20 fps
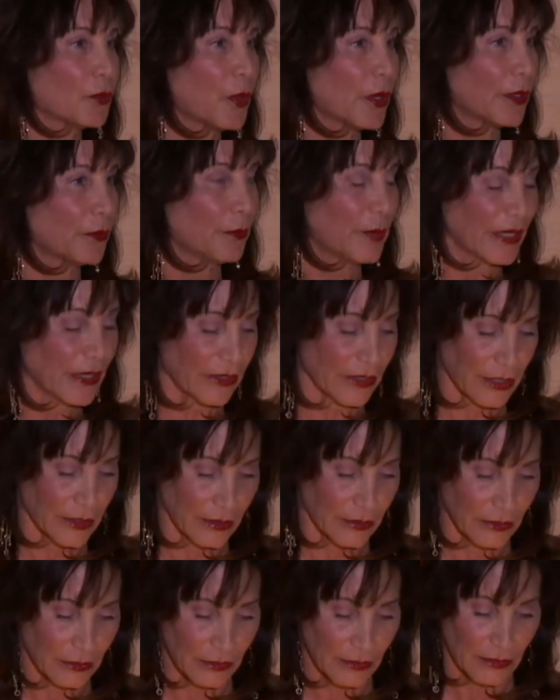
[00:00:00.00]
barbaric,
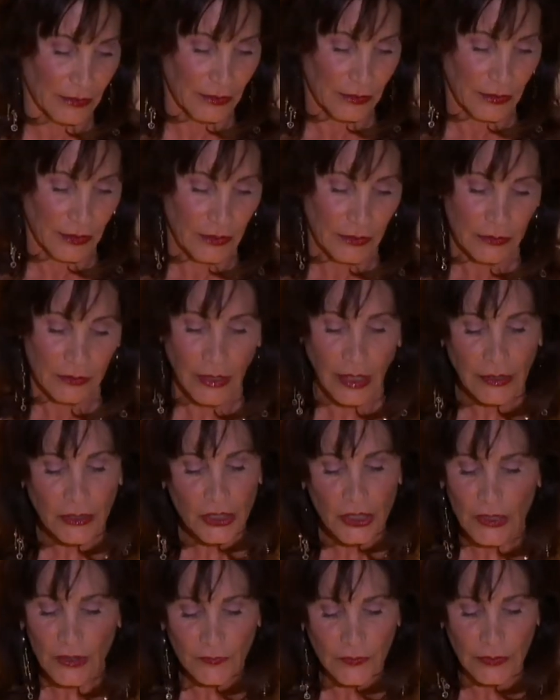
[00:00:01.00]
not
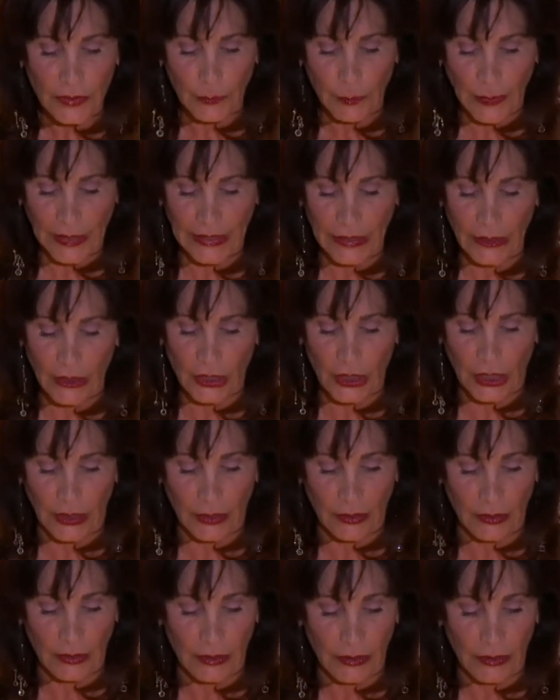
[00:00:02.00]
just for the patient,